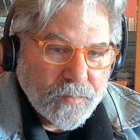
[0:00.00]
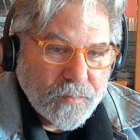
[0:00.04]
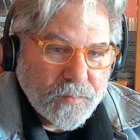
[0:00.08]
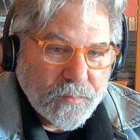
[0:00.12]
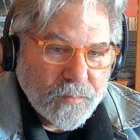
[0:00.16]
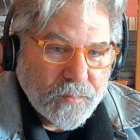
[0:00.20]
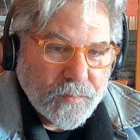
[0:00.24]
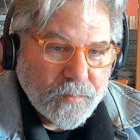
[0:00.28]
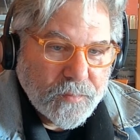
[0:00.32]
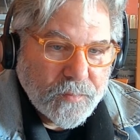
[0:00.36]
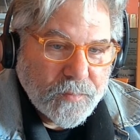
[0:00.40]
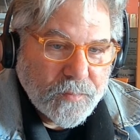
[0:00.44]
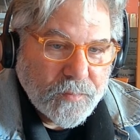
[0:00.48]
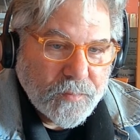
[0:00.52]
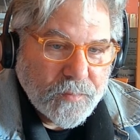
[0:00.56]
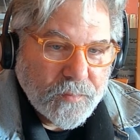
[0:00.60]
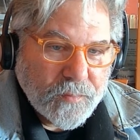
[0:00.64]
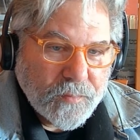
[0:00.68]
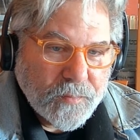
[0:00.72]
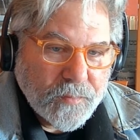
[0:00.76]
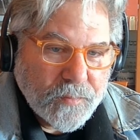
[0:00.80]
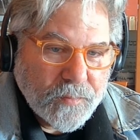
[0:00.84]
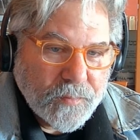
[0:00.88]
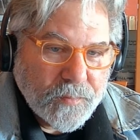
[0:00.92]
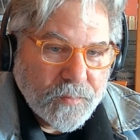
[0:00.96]

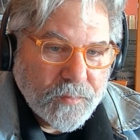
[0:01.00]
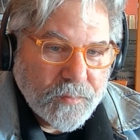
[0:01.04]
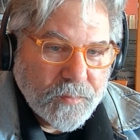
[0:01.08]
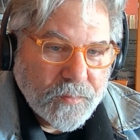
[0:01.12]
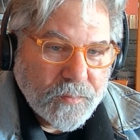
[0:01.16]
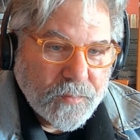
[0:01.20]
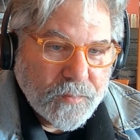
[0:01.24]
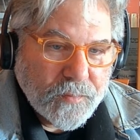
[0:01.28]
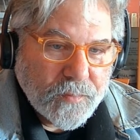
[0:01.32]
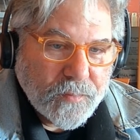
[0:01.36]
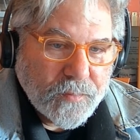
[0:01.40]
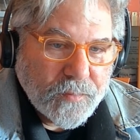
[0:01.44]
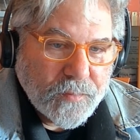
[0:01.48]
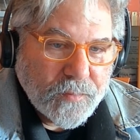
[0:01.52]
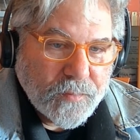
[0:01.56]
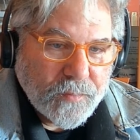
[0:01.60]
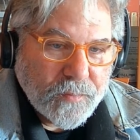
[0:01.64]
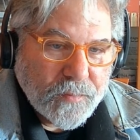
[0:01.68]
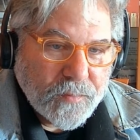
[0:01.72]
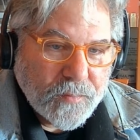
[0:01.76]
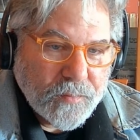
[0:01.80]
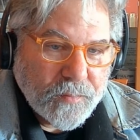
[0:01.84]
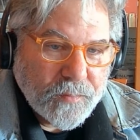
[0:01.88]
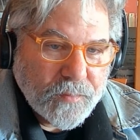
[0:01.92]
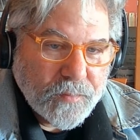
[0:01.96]

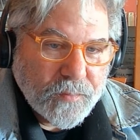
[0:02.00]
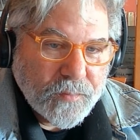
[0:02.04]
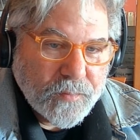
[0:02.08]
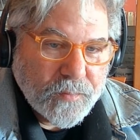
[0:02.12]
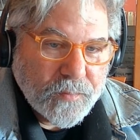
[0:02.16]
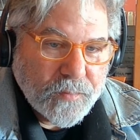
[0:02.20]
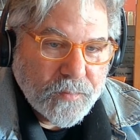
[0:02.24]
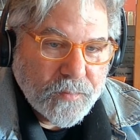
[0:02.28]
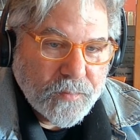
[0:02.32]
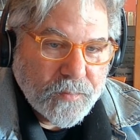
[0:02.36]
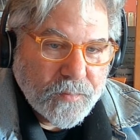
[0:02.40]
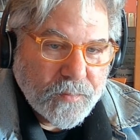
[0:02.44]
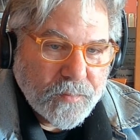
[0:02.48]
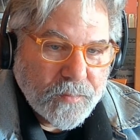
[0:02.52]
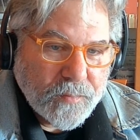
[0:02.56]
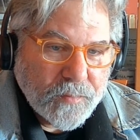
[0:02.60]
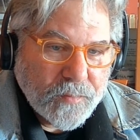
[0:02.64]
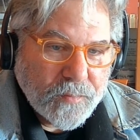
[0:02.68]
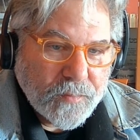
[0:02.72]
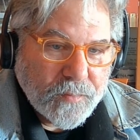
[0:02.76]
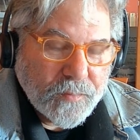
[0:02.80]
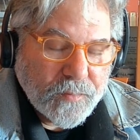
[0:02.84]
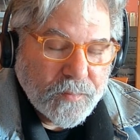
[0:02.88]
This person isn't speaking.